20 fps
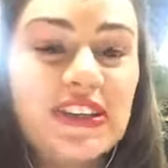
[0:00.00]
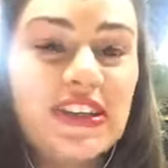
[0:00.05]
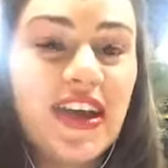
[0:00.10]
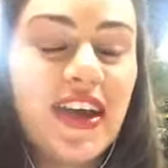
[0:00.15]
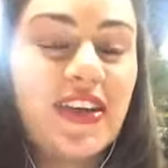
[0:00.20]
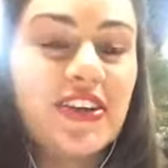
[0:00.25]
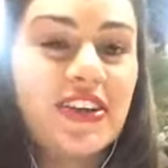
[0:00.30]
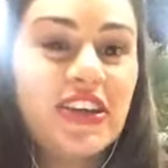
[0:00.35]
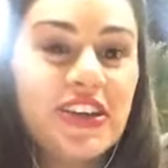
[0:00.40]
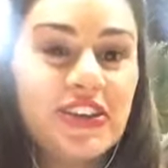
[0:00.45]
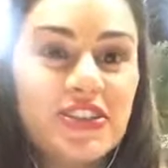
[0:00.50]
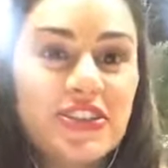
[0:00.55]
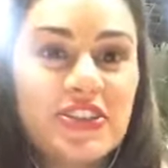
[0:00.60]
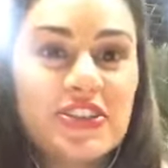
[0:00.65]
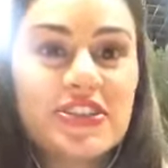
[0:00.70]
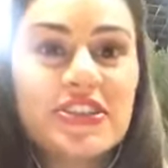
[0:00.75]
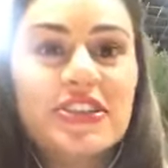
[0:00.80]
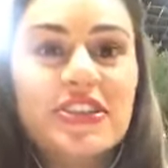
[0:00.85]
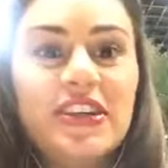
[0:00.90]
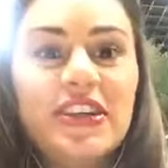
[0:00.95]
and
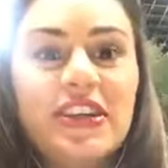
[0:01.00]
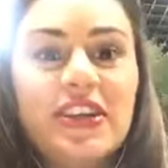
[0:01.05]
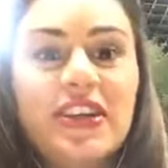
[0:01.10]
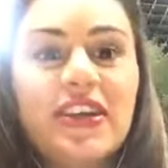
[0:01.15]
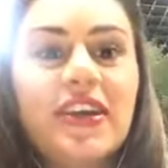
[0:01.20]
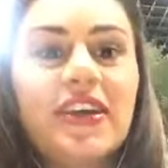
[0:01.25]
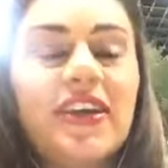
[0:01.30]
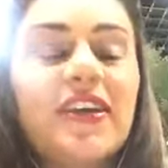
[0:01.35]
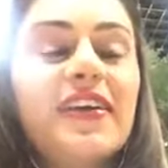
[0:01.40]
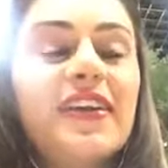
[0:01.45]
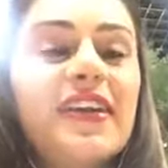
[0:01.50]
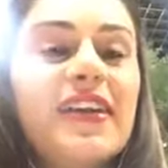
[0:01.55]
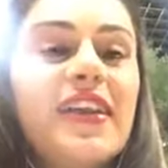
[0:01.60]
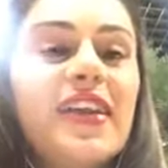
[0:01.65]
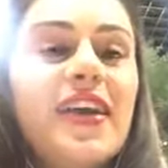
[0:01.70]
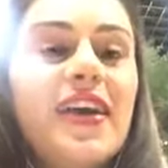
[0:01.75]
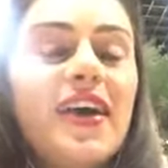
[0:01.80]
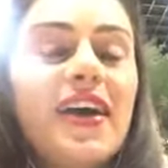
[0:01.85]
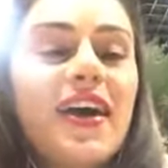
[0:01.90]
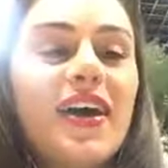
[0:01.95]
interesting.
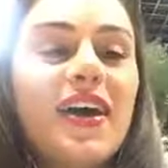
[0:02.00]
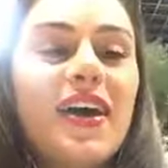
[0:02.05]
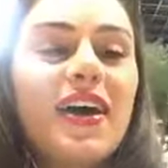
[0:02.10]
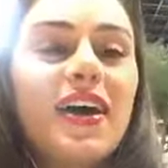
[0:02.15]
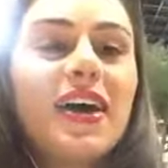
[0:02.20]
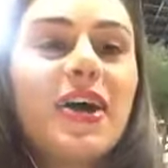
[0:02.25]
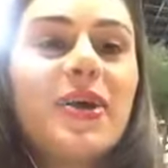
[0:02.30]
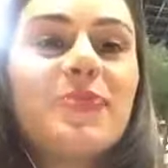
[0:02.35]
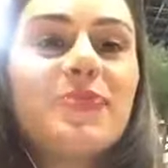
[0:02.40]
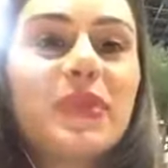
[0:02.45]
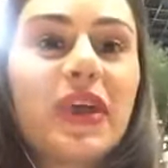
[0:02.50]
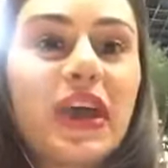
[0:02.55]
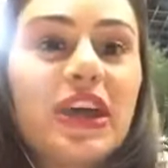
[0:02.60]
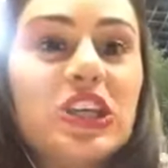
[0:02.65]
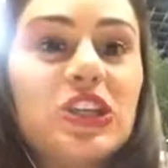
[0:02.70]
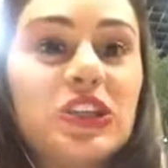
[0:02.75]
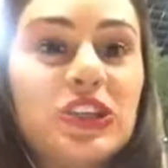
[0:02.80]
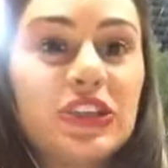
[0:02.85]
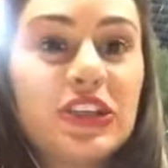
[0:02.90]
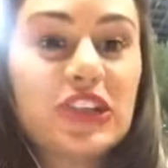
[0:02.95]

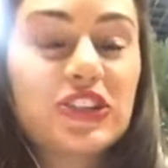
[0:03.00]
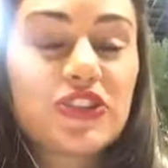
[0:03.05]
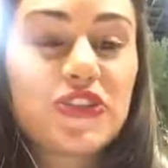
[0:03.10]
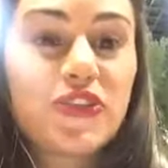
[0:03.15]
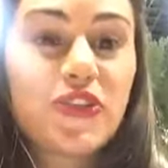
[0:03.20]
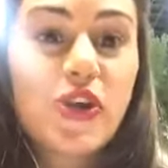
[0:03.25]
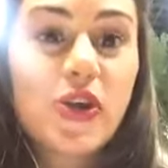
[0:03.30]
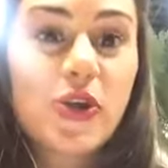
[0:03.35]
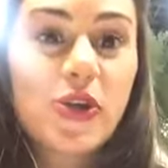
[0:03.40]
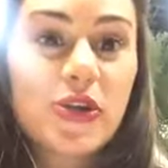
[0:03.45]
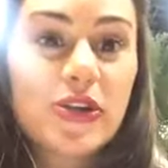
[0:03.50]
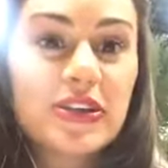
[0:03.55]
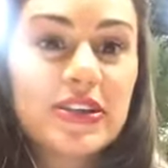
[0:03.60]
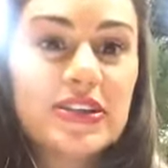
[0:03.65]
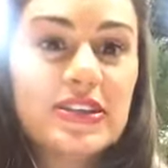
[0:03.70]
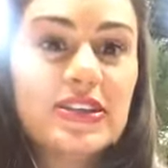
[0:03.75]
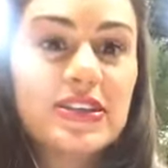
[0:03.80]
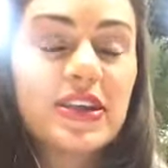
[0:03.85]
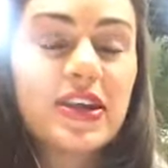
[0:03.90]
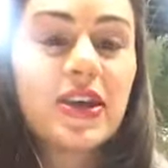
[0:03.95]
And yes, of
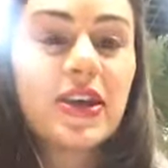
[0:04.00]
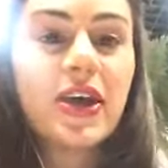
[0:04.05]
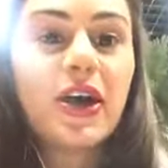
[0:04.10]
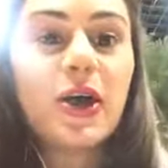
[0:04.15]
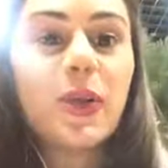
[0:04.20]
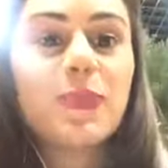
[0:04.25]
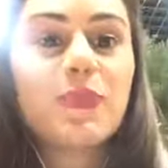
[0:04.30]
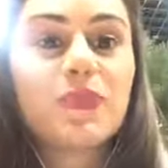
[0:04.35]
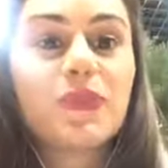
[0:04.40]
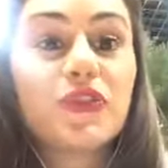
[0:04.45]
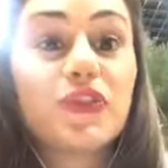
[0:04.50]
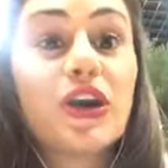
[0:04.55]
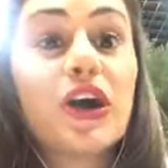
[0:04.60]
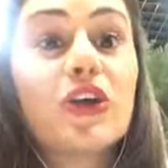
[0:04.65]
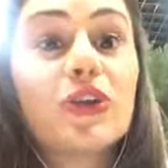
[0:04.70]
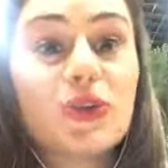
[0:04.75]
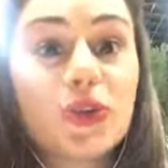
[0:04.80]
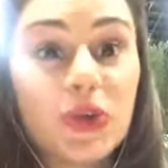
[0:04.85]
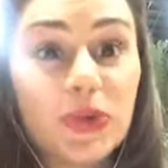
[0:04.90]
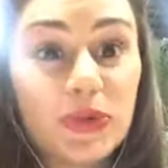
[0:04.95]
course,
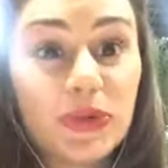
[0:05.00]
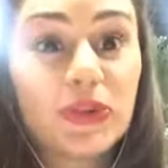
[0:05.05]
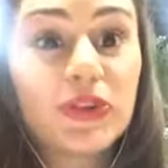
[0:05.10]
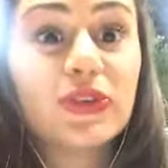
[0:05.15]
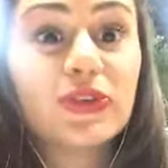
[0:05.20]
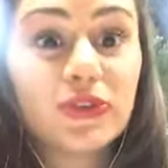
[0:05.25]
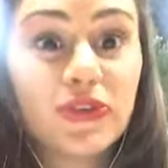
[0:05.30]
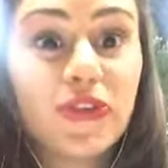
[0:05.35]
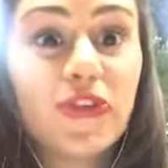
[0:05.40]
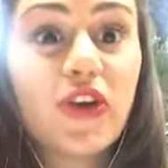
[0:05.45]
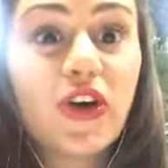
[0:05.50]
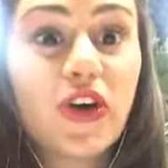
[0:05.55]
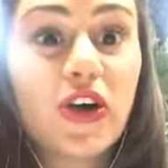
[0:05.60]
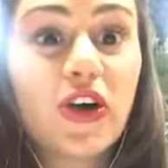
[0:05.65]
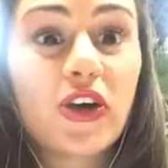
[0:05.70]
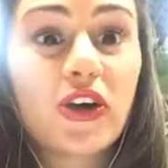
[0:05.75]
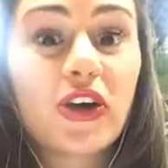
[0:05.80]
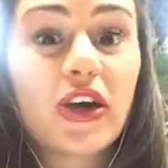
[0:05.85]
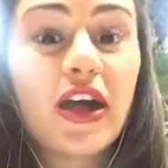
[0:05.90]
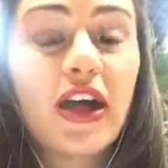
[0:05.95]
valuable
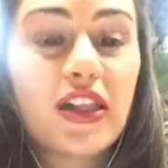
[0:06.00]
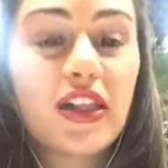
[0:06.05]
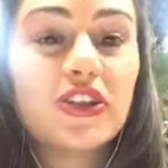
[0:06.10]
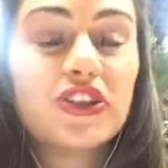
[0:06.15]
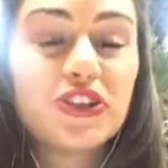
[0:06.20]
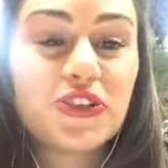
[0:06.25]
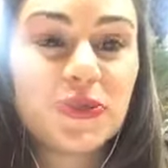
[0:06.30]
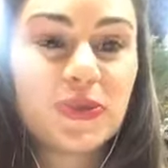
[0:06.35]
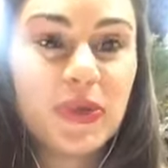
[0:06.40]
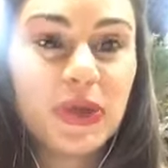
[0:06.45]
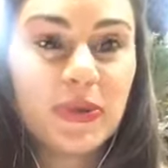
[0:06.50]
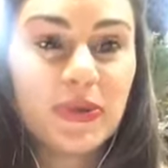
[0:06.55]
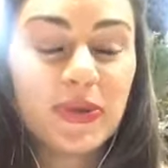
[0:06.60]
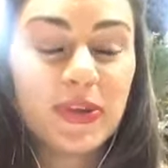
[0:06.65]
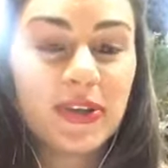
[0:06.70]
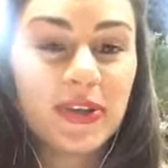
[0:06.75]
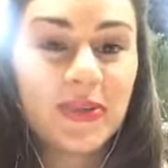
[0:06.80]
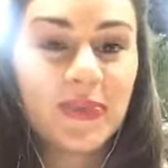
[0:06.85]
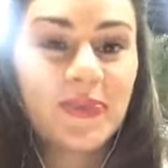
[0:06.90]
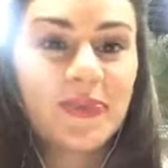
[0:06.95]
for a lot of
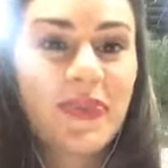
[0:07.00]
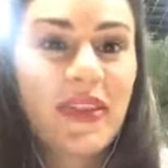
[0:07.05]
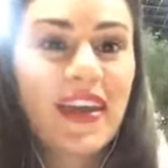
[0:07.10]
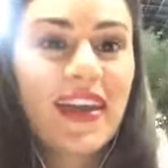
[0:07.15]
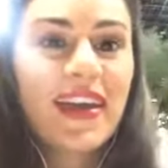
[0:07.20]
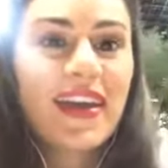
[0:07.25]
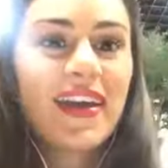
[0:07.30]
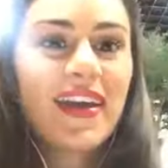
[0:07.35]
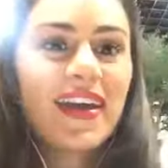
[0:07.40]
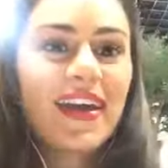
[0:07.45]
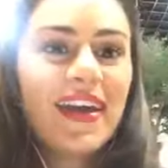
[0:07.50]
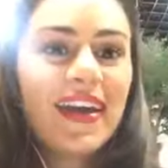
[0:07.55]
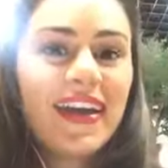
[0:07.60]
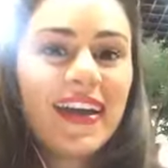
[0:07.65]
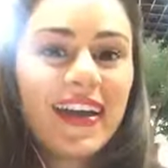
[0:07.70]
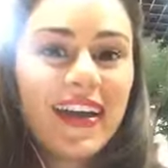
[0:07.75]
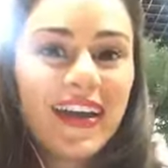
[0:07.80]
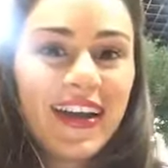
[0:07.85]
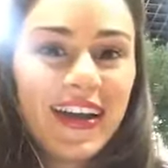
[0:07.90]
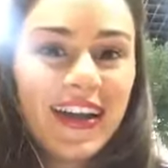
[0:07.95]
people.
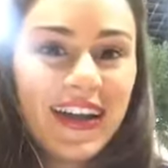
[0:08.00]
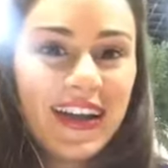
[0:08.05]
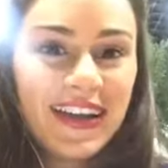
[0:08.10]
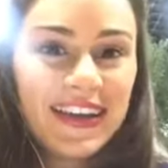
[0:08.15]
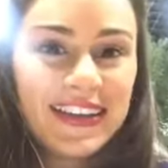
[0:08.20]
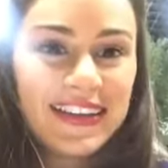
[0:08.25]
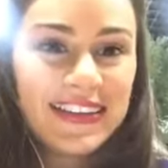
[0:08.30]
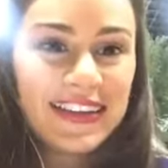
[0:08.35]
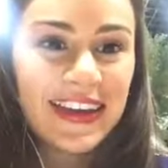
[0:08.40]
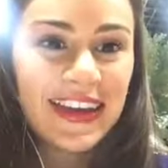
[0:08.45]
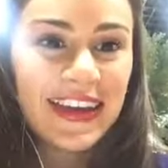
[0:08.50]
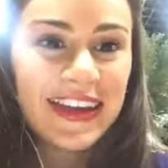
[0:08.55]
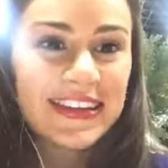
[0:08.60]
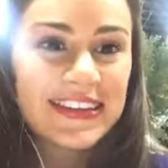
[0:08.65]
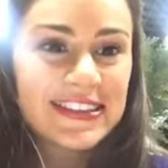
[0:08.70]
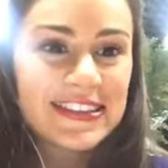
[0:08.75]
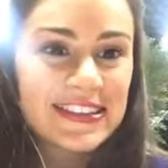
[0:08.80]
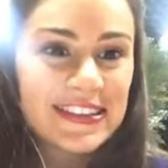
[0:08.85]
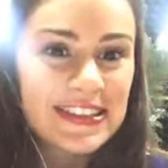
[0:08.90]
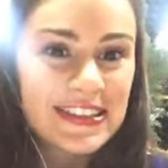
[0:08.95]

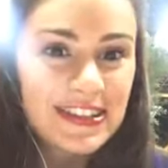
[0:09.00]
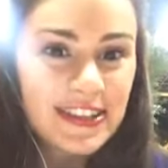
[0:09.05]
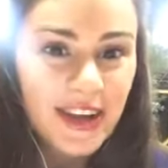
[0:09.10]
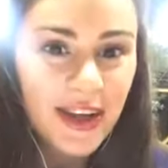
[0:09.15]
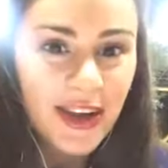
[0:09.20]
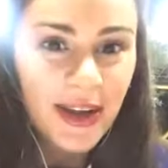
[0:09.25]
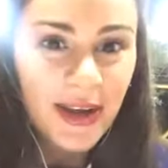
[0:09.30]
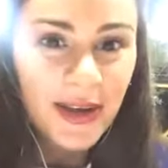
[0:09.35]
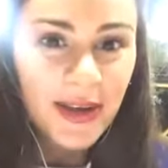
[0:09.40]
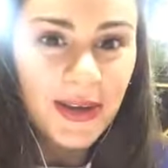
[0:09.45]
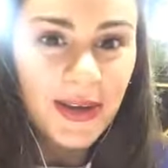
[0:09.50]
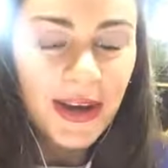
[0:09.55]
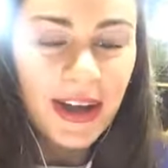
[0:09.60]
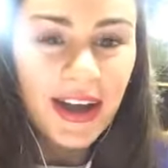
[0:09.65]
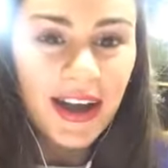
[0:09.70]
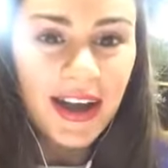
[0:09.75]
Yes, so